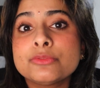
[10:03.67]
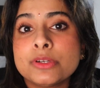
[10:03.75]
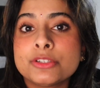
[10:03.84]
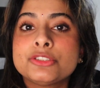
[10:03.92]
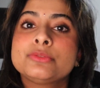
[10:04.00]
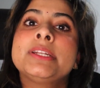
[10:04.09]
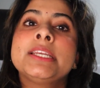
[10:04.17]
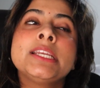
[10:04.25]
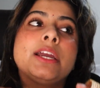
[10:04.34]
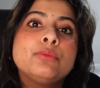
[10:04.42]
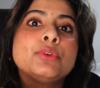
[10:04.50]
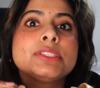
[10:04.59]
while they're sweating,
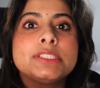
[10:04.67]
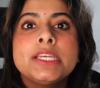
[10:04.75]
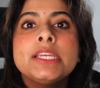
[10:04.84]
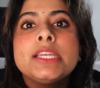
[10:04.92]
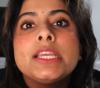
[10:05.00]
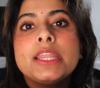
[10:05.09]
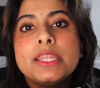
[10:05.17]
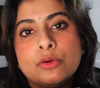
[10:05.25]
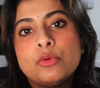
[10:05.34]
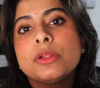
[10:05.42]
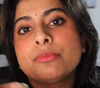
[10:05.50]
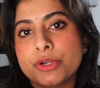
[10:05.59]
I will say they
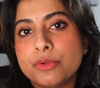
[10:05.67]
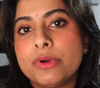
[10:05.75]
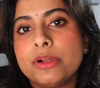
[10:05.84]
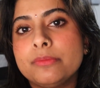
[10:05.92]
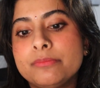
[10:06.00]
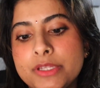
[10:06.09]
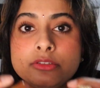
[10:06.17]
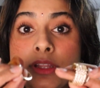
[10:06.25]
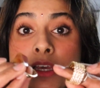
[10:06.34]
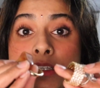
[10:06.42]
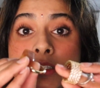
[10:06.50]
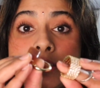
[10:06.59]
hold up pretty well. So
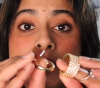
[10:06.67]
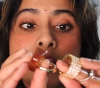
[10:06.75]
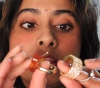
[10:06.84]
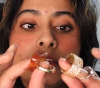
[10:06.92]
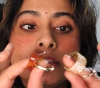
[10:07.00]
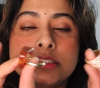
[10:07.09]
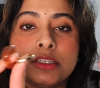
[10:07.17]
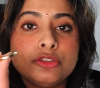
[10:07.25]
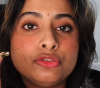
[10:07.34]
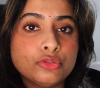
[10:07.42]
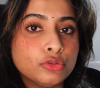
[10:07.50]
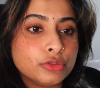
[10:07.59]
that is the
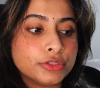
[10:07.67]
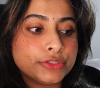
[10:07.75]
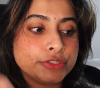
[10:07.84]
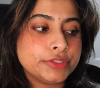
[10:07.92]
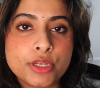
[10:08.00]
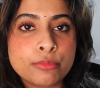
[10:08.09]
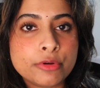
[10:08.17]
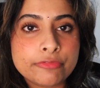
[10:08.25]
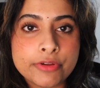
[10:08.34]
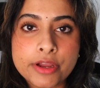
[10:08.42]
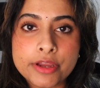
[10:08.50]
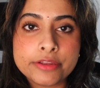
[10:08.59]
Sun Jewelers. Number
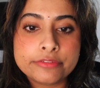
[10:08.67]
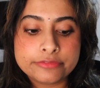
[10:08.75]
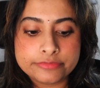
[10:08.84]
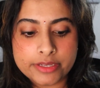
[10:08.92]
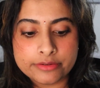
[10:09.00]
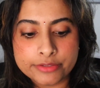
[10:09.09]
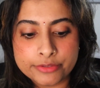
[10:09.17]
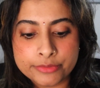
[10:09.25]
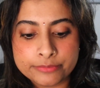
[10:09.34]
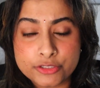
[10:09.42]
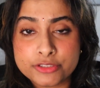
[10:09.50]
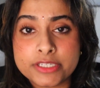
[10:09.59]
5, I don't
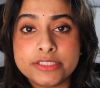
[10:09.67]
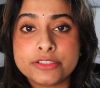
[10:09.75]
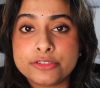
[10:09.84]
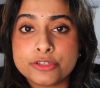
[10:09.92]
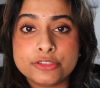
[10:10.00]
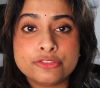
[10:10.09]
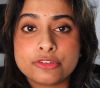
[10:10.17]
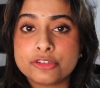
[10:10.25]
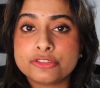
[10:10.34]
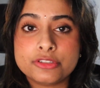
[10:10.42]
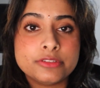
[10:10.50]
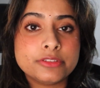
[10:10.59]
know, their site's under
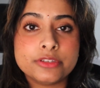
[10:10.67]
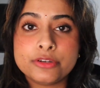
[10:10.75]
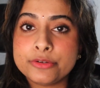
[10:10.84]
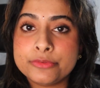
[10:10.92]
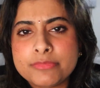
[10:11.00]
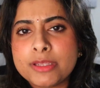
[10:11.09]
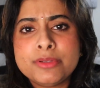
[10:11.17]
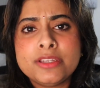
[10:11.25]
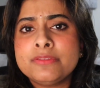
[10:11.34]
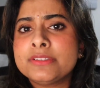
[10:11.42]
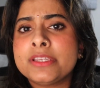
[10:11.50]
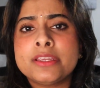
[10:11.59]
construction, so maybe
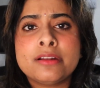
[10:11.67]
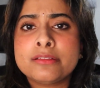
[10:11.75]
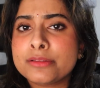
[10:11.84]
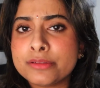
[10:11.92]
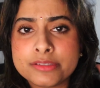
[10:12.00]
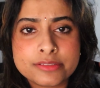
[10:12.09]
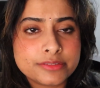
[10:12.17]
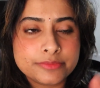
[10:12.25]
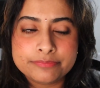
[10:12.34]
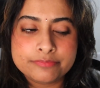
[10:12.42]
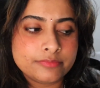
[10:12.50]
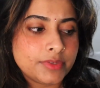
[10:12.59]
even take it off the list.
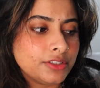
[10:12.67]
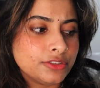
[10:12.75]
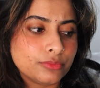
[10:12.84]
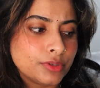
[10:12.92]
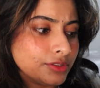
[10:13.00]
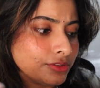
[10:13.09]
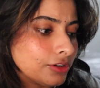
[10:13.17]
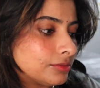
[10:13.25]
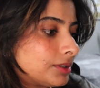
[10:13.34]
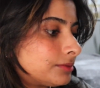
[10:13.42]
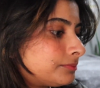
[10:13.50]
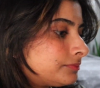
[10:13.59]
I just wanted to talk
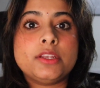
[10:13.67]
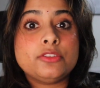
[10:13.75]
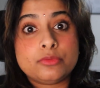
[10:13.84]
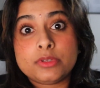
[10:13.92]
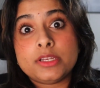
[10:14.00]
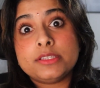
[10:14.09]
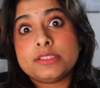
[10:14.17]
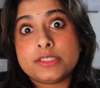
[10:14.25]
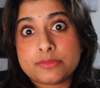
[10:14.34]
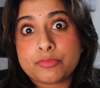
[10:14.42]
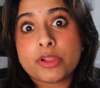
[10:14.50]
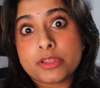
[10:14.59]
about them. just realized
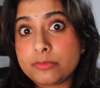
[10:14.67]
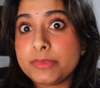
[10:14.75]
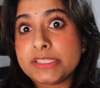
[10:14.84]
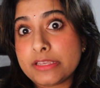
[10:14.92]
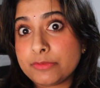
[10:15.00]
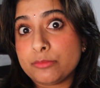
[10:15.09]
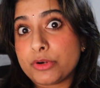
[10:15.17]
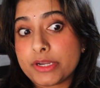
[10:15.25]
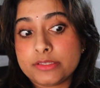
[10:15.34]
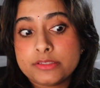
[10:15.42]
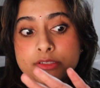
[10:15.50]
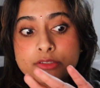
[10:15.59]
it's probably gonna be 7
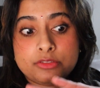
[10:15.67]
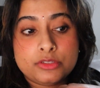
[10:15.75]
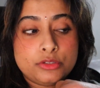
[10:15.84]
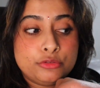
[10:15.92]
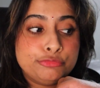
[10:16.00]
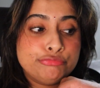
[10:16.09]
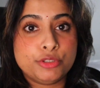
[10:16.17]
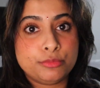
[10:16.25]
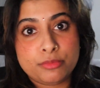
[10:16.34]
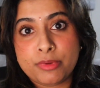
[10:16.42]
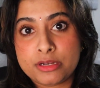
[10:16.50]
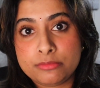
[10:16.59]
brands, so don't
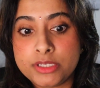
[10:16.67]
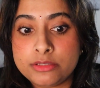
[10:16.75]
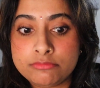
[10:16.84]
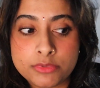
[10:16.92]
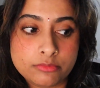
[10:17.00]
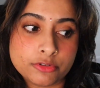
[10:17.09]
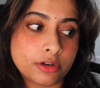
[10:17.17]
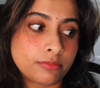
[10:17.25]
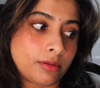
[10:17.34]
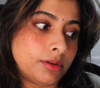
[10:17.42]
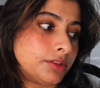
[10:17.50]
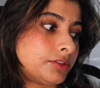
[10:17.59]
be mad at me. I'm trying
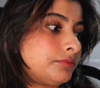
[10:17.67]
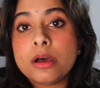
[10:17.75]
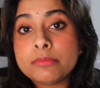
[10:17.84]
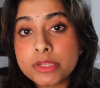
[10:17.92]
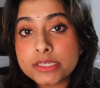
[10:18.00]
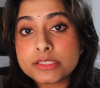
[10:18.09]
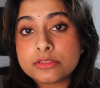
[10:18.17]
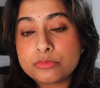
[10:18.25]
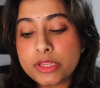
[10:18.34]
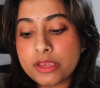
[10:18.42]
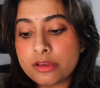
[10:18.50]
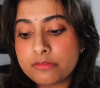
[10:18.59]
my best. Up next,
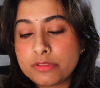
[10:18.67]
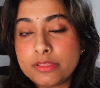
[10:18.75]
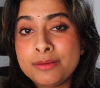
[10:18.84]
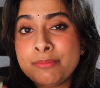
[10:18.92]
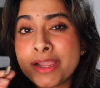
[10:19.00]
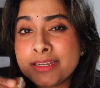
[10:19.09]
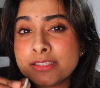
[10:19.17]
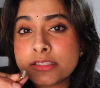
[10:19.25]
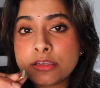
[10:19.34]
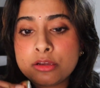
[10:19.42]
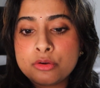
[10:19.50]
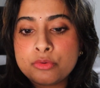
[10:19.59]
we have the Midas
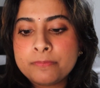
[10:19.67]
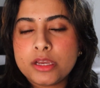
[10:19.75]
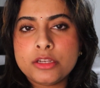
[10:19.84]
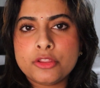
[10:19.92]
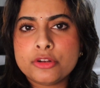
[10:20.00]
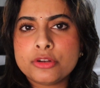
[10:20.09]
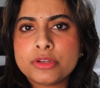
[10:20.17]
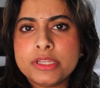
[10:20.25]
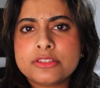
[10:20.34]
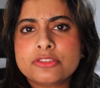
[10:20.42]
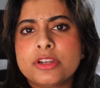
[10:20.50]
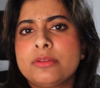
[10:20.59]
Co., another
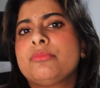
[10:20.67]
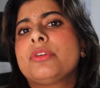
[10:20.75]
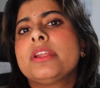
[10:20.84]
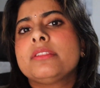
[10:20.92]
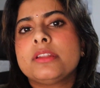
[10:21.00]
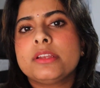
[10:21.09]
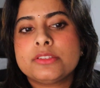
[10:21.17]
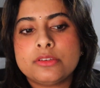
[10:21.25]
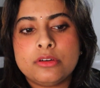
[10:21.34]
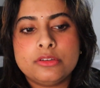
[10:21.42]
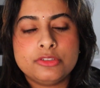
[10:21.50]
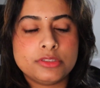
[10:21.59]
Instagram brand that I
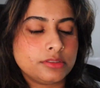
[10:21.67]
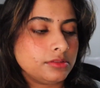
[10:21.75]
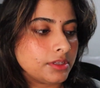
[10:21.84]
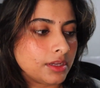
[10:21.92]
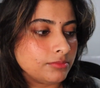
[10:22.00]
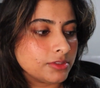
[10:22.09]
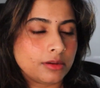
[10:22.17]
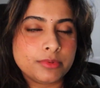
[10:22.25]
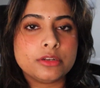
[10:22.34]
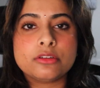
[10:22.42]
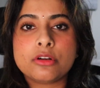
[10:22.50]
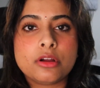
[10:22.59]
saw and just kept
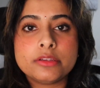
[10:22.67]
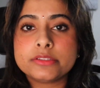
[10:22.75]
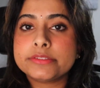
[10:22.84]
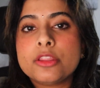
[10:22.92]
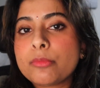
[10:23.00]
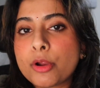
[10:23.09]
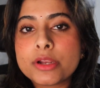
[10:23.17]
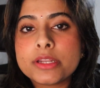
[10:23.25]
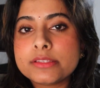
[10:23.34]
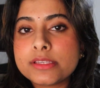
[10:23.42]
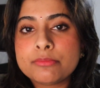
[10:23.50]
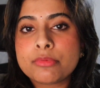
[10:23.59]
coming across. Their
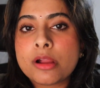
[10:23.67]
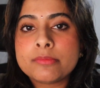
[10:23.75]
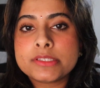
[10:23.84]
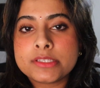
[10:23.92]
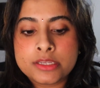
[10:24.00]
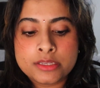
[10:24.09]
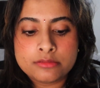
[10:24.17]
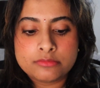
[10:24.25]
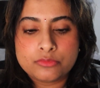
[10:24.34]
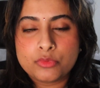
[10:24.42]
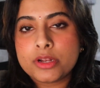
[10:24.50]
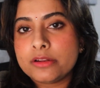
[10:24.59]
marketing seemed
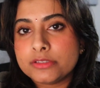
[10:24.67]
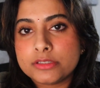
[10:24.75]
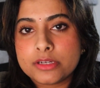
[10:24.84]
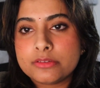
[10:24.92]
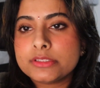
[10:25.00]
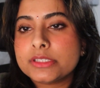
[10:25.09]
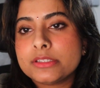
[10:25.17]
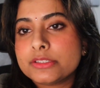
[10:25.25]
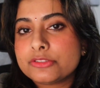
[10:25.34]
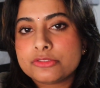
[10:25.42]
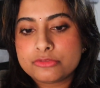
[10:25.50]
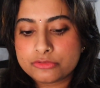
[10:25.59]
promising, whatever. I was like,
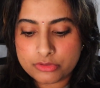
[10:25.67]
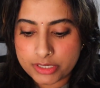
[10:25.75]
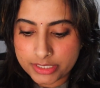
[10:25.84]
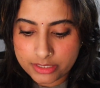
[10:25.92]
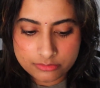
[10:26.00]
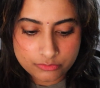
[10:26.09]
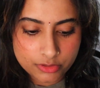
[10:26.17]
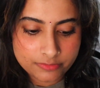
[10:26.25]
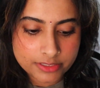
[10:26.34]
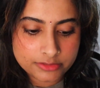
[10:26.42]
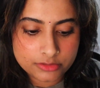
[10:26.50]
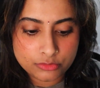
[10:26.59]
let's try it out. What have
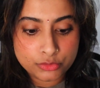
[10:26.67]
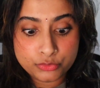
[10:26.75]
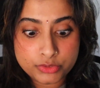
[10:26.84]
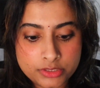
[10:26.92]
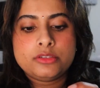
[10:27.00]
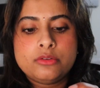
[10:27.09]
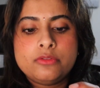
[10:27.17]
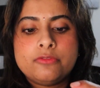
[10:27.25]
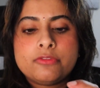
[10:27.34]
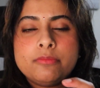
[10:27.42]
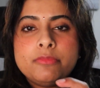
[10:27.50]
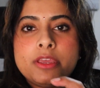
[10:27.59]
I to lose? So
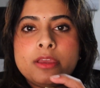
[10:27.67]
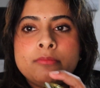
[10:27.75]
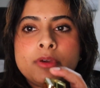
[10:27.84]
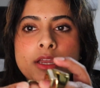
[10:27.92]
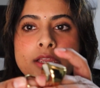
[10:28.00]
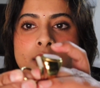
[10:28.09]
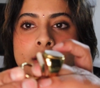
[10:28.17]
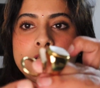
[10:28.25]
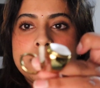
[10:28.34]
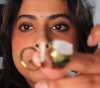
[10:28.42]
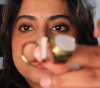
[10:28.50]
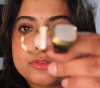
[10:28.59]
from them, I
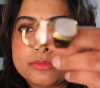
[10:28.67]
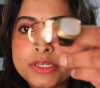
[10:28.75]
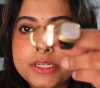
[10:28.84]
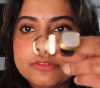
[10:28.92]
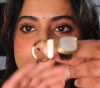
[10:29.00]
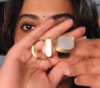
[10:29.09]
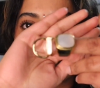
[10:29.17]
got 3 different